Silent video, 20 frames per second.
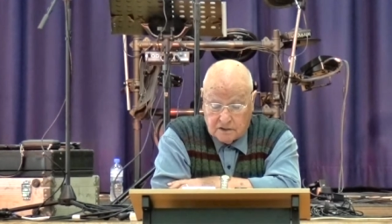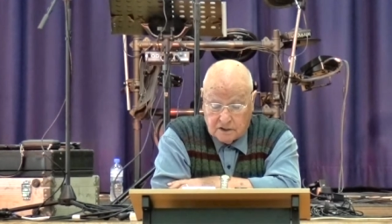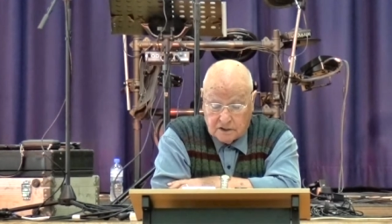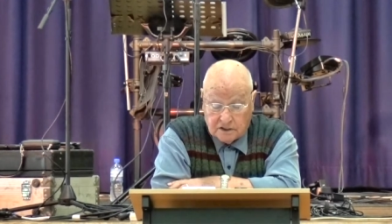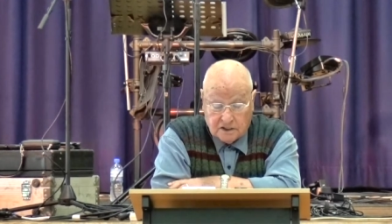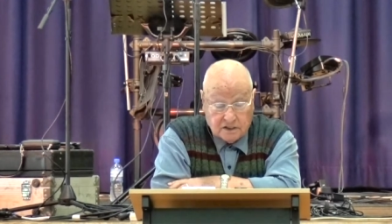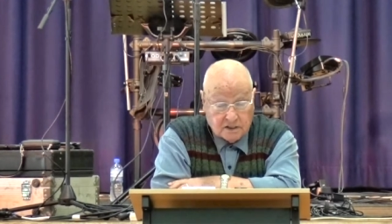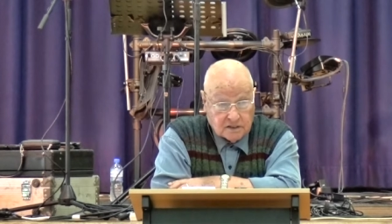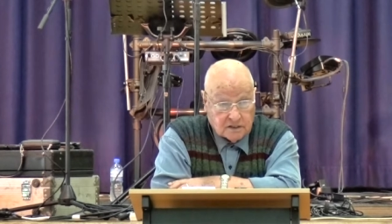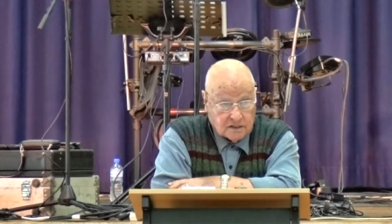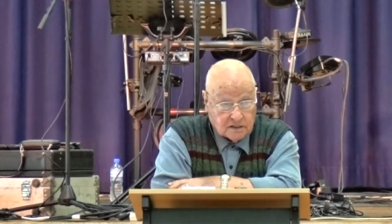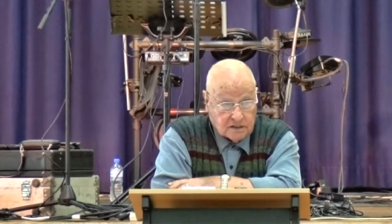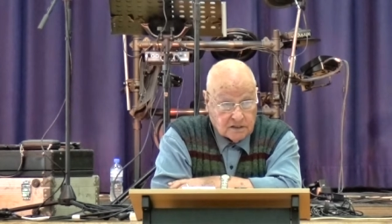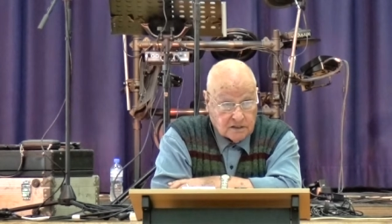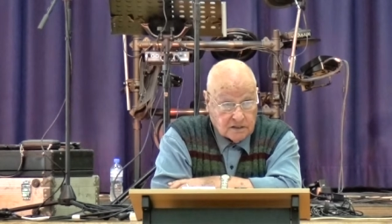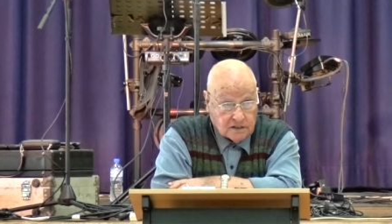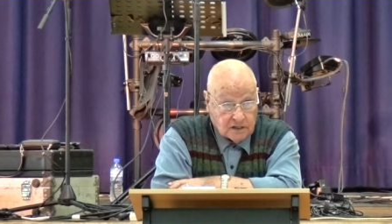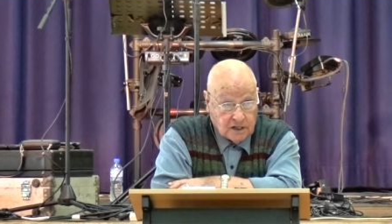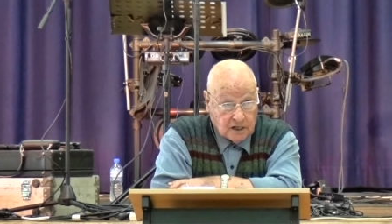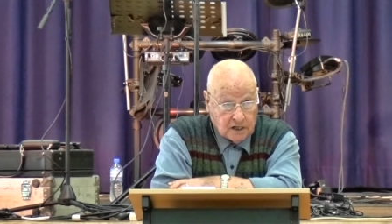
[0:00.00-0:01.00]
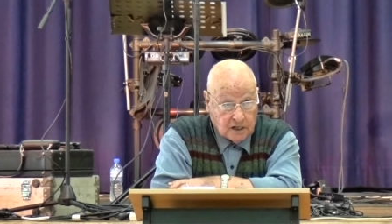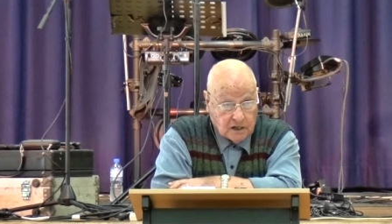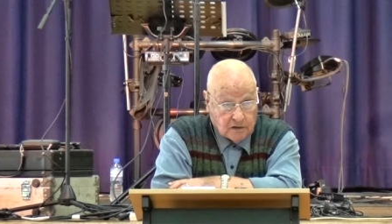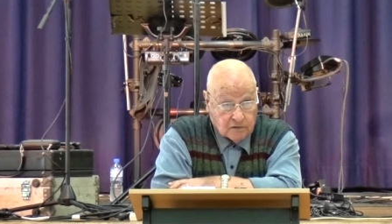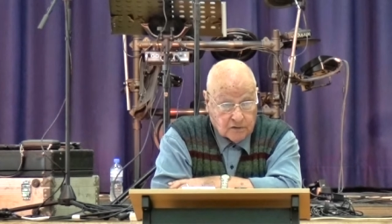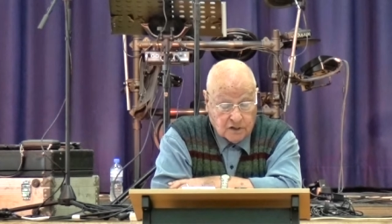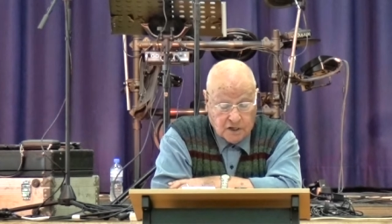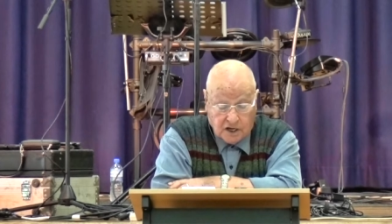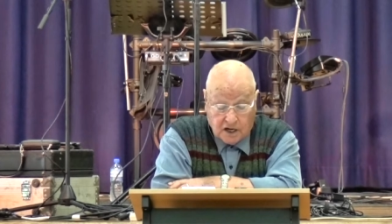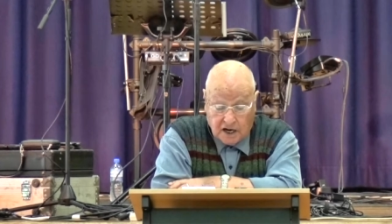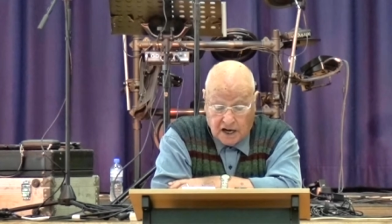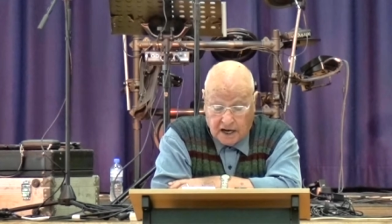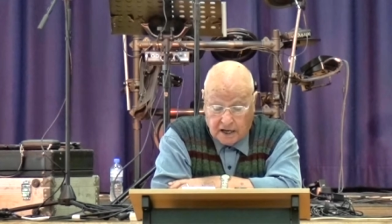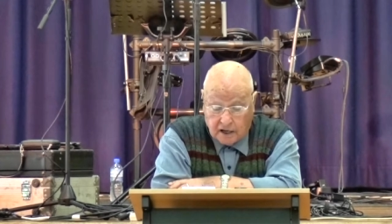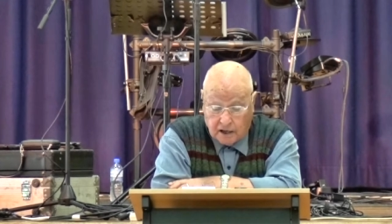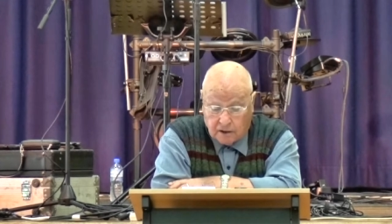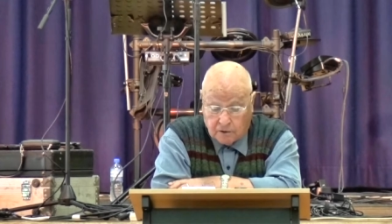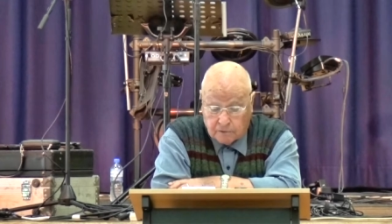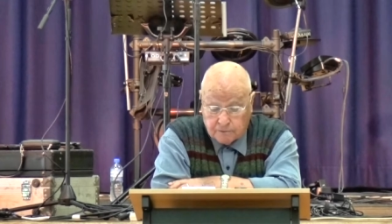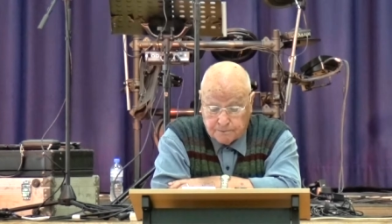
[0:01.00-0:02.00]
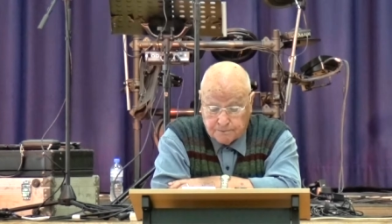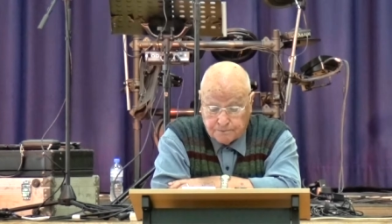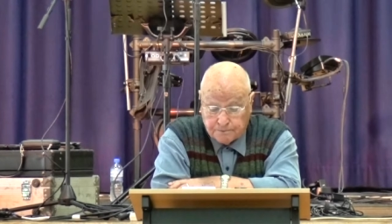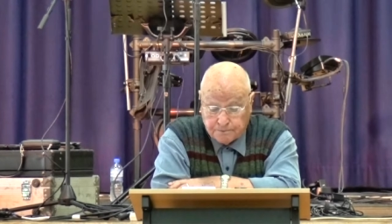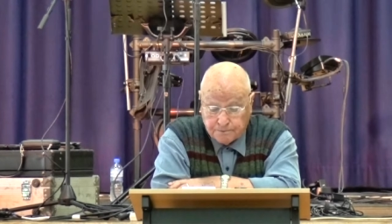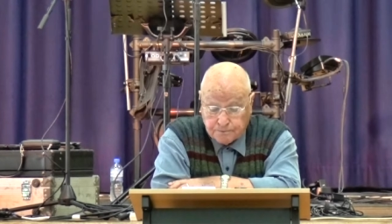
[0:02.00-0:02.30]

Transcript: the city of Chicago.